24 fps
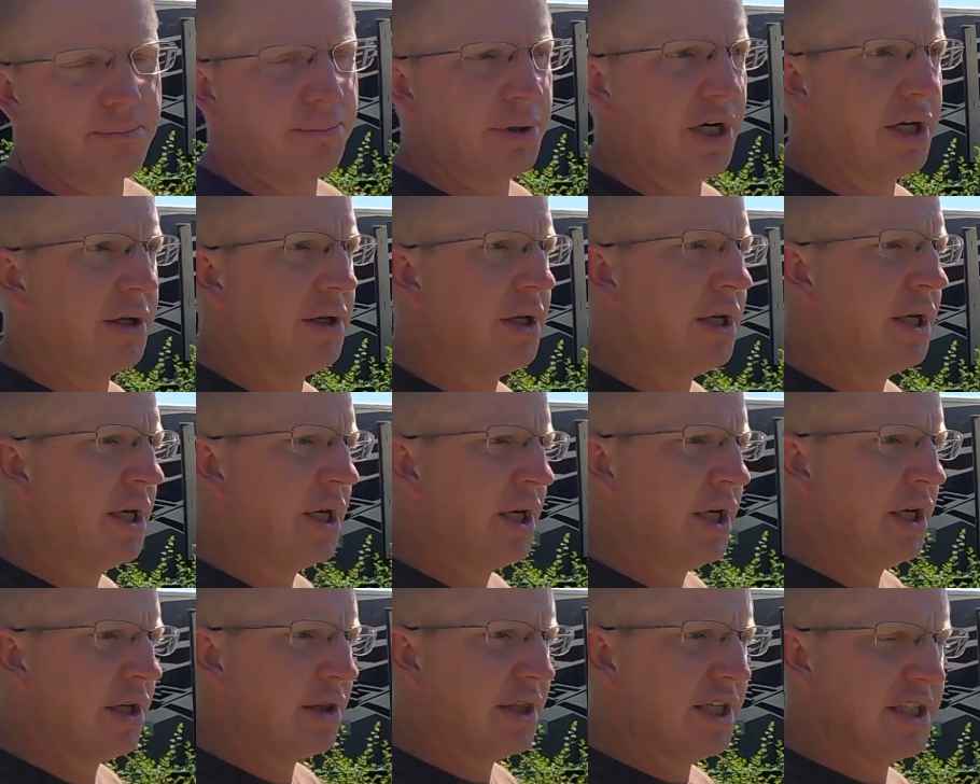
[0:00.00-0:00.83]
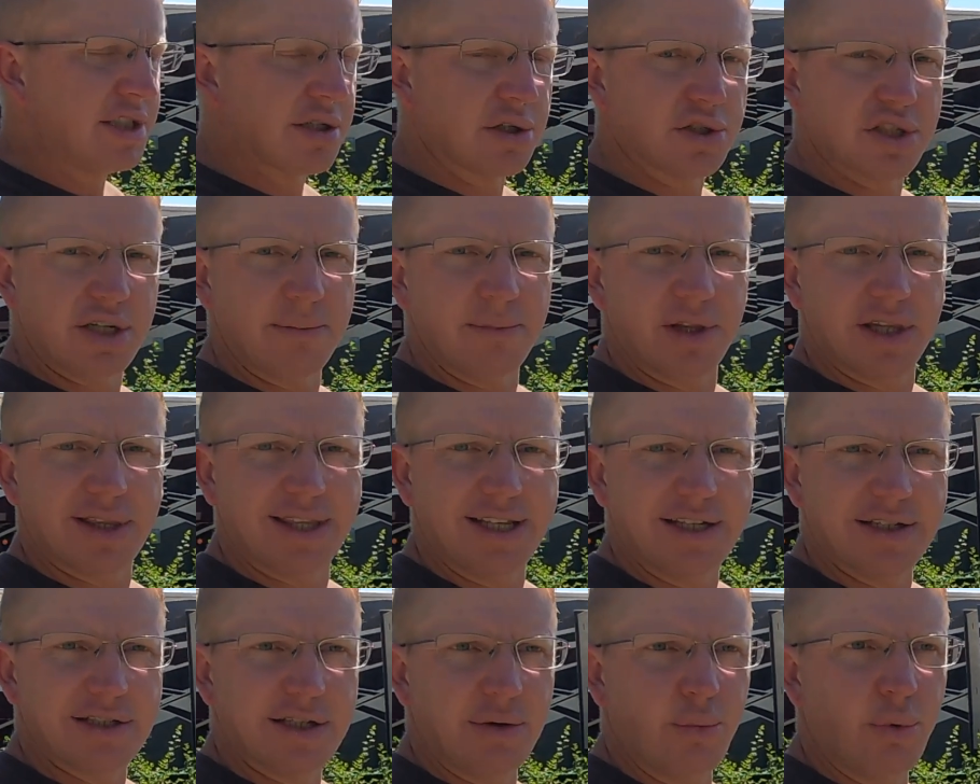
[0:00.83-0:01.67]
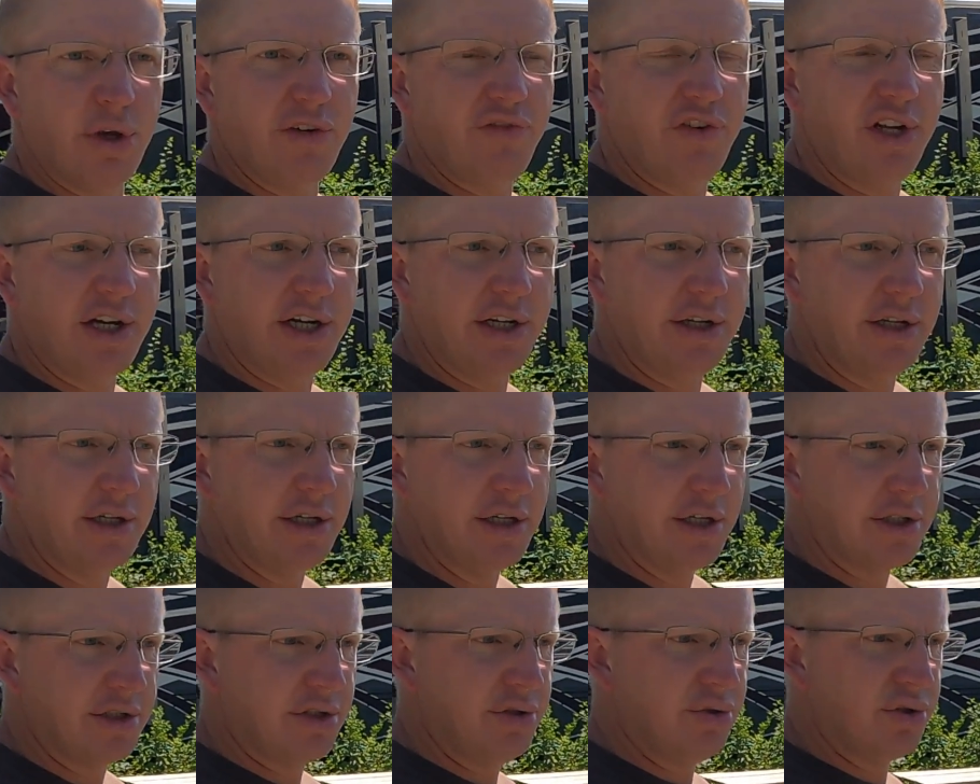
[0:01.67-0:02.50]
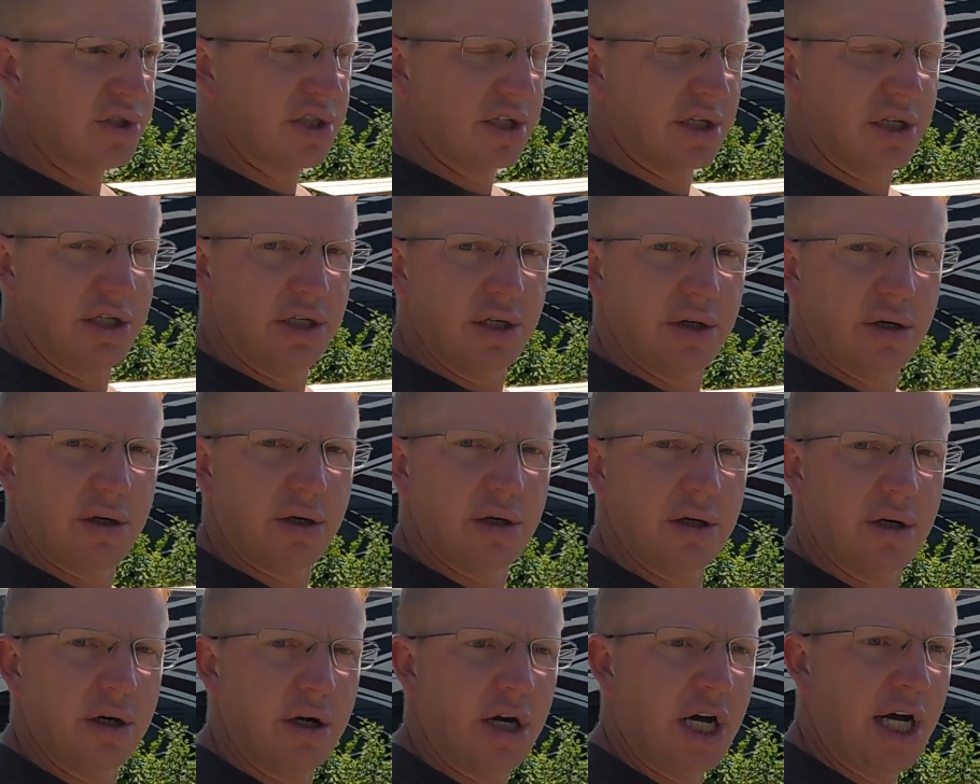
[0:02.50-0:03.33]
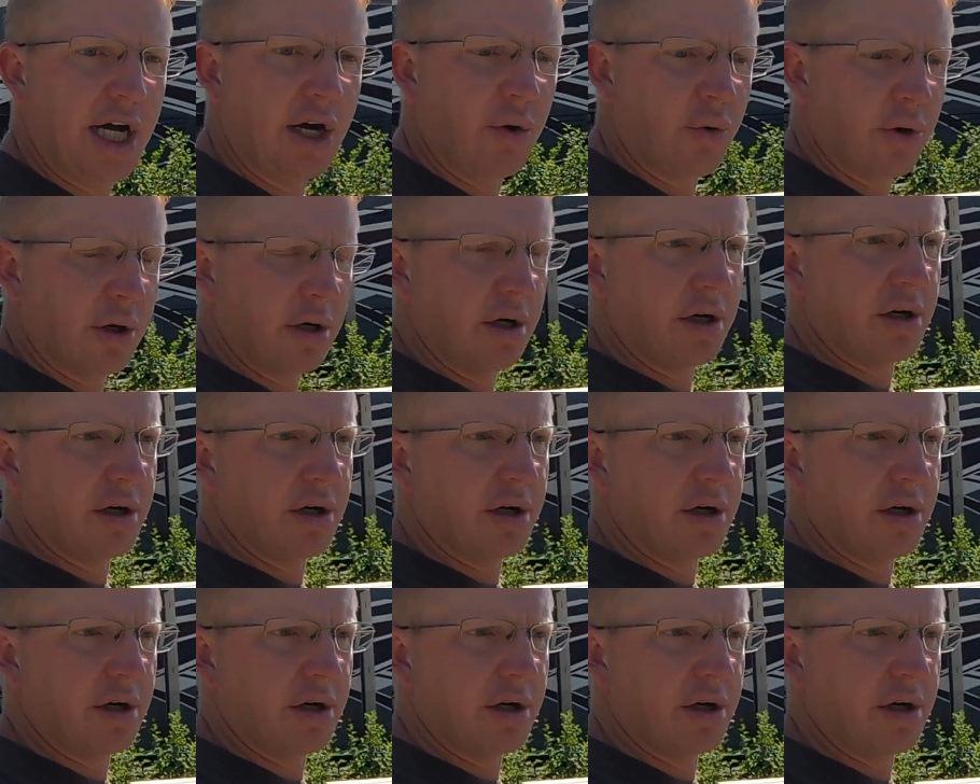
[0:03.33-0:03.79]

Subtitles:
But these are some of the things that we've done to secure our